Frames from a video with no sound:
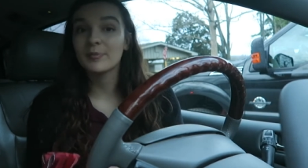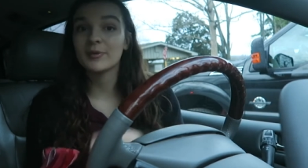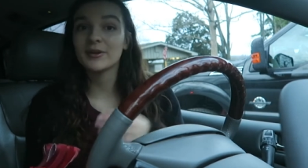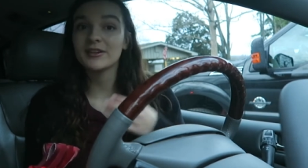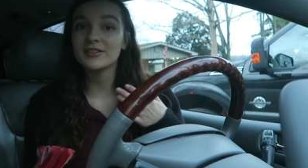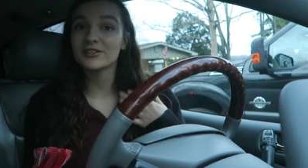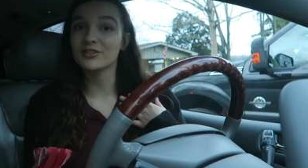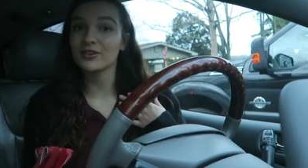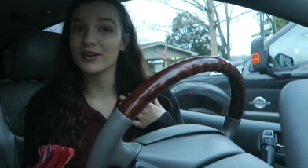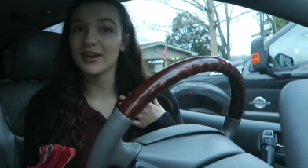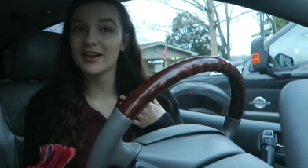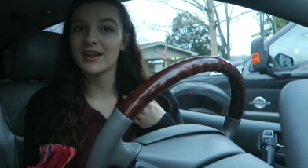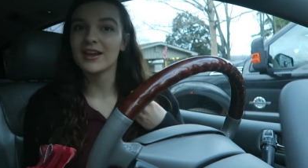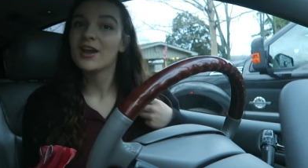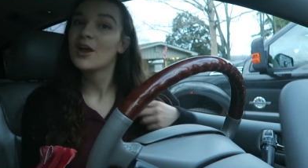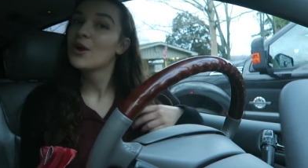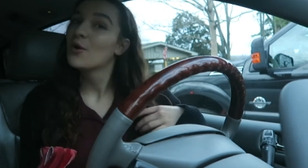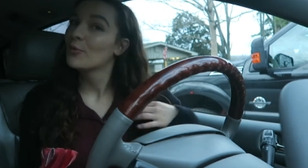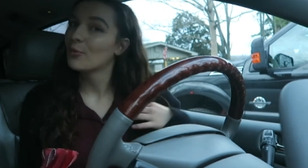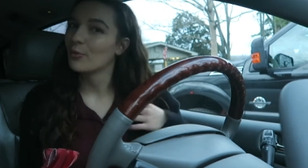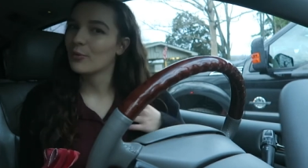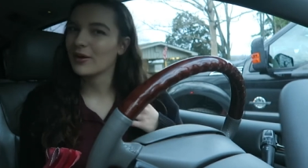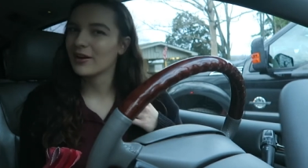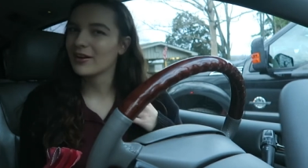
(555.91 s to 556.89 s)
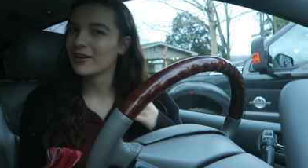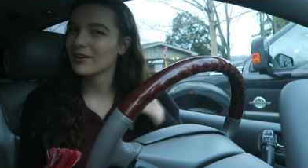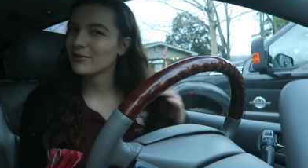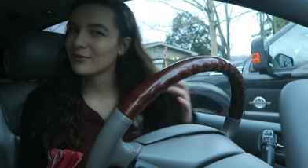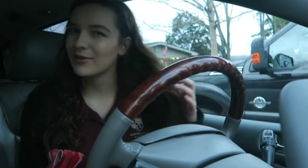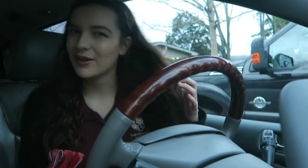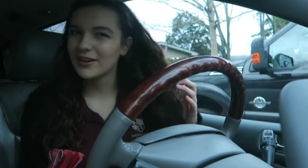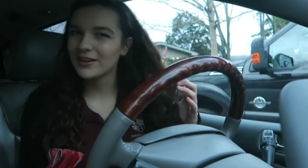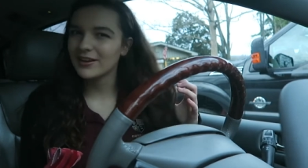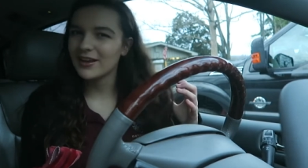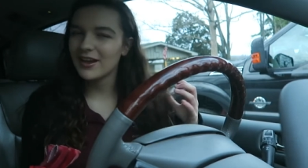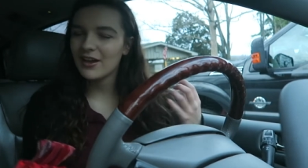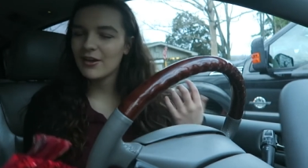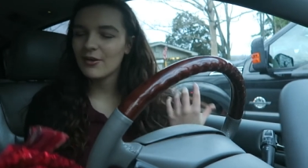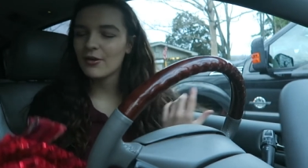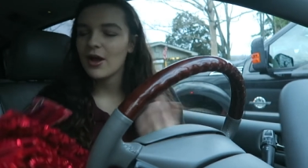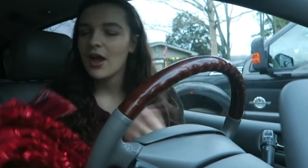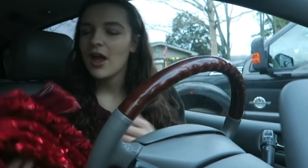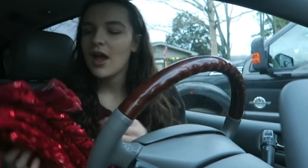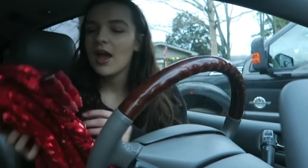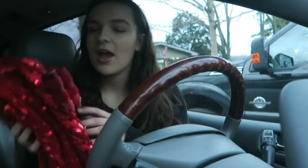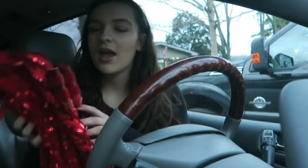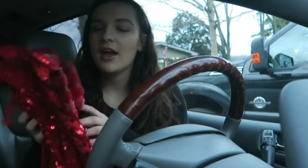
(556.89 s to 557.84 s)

But it's great, I'm wearing it right now,